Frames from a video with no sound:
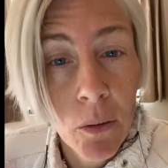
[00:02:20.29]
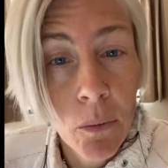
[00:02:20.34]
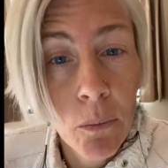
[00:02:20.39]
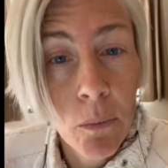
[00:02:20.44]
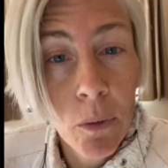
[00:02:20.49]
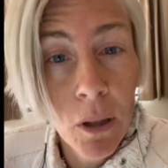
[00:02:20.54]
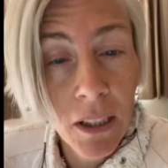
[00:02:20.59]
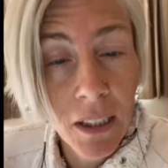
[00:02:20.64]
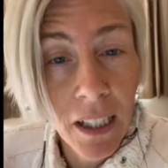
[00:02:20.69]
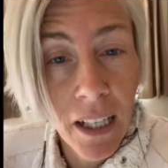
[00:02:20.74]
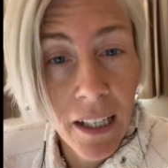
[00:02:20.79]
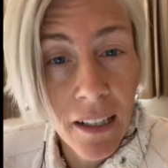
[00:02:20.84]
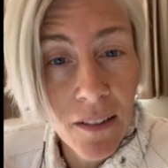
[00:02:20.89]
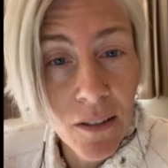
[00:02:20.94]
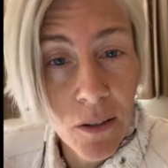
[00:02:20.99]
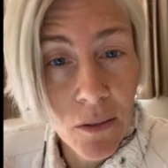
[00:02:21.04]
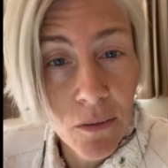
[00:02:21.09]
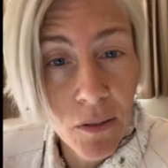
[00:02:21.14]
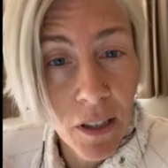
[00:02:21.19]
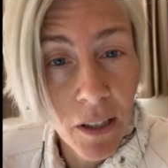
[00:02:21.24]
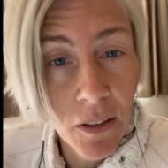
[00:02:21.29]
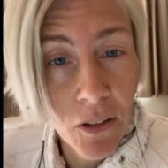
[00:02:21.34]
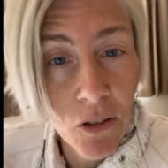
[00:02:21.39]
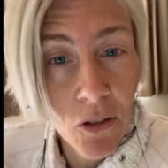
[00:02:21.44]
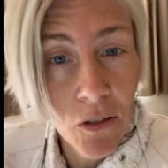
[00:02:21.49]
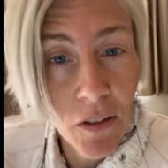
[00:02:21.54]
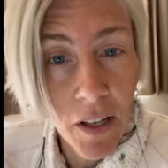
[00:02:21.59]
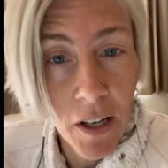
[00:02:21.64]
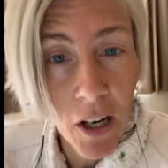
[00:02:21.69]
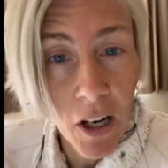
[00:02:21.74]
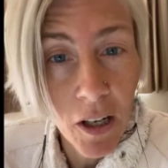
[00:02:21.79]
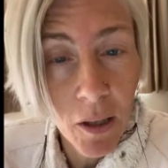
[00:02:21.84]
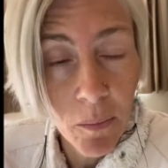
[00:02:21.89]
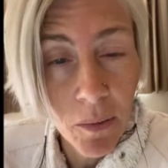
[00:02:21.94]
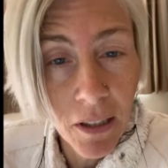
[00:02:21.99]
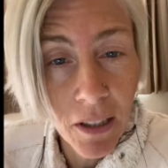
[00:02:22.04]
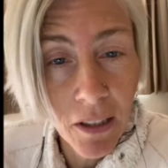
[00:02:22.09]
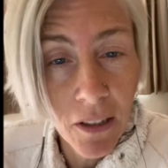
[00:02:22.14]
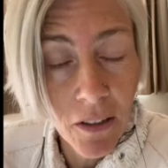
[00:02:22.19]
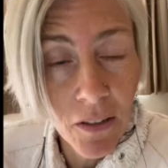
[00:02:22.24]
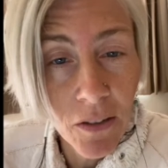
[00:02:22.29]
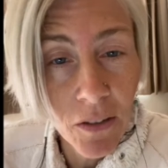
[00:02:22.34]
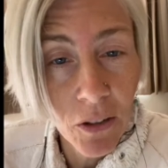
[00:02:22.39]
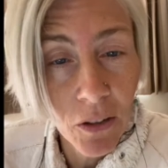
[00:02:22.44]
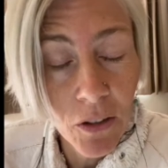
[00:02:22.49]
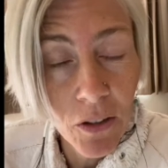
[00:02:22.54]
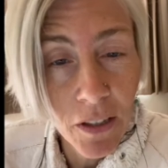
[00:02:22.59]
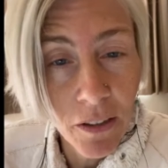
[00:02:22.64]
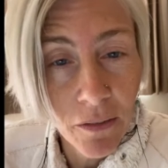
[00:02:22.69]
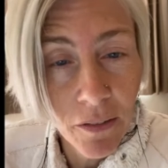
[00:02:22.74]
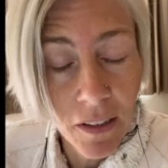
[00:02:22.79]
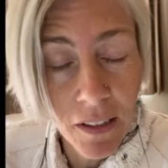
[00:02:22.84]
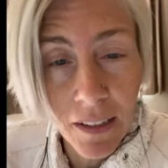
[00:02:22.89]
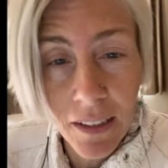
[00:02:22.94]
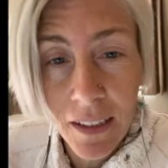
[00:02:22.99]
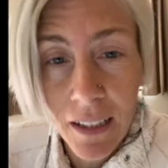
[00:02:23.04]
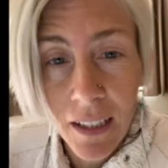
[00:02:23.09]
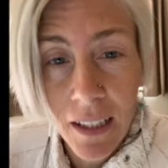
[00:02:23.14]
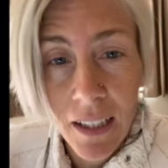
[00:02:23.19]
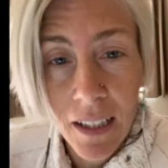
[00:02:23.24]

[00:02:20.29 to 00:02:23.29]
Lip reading: what kinds of touch there are, because there's different